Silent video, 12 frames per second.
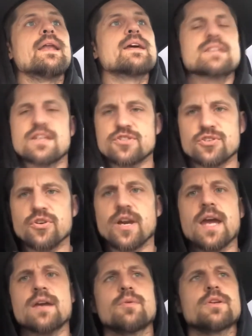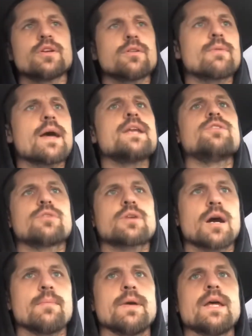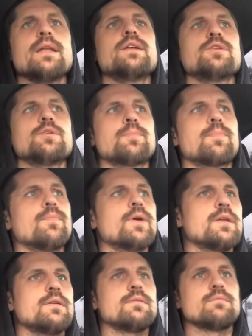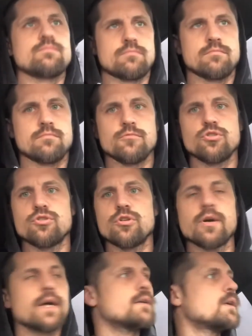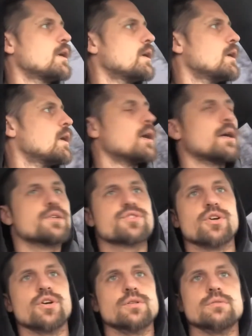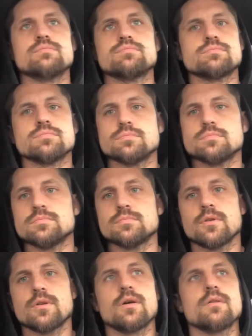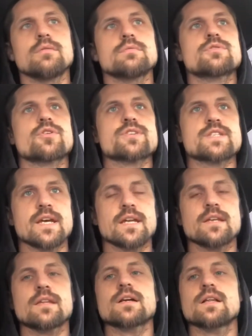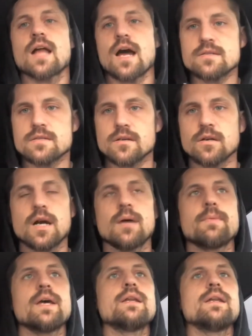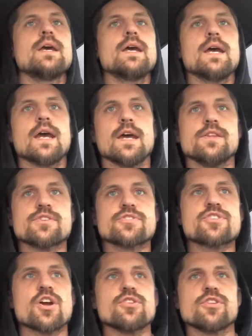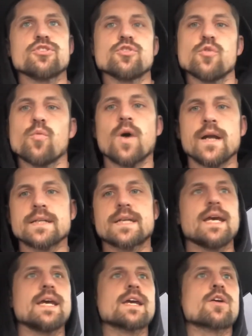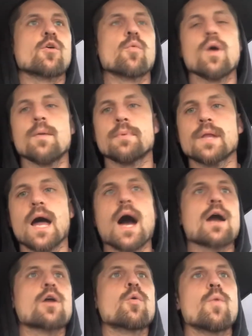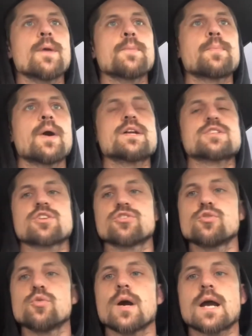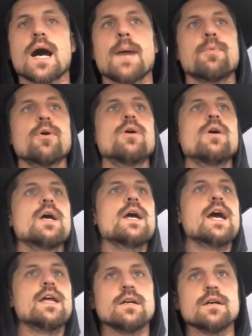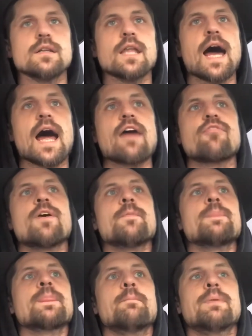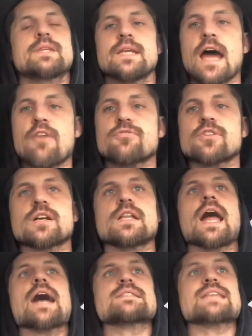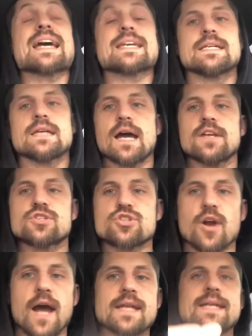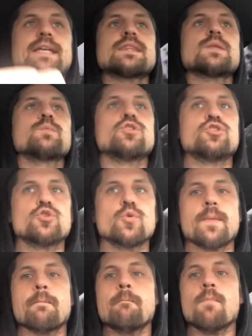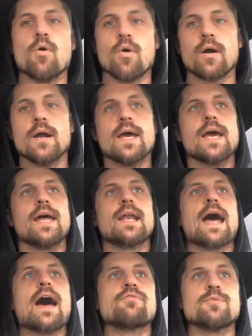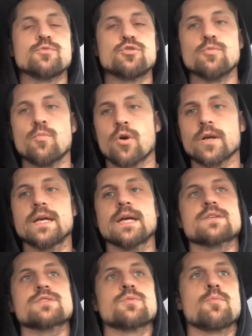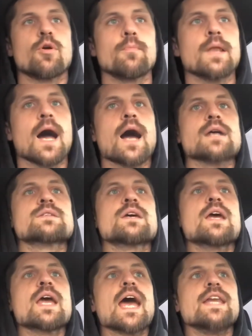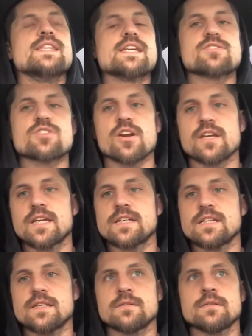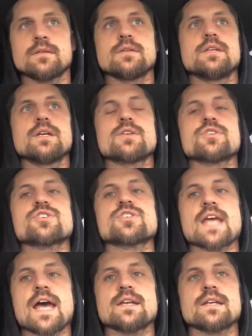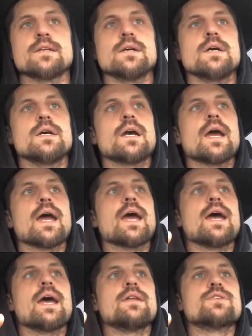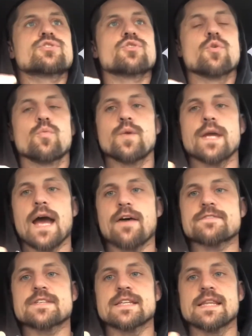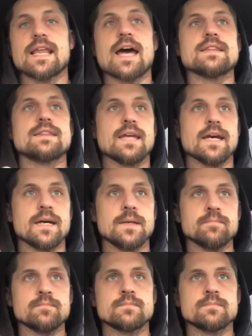I say, it's okay. When you're ready, you come in and you do it. So, towards the end of the class, they'll come in and they'll do one kick or one block or one punch. They'll do a couple and they'll laugh. But then after class, I try to get them to do it more, and I have them do more kicks or more blocks, and they start getting the understanding. And so we have to let them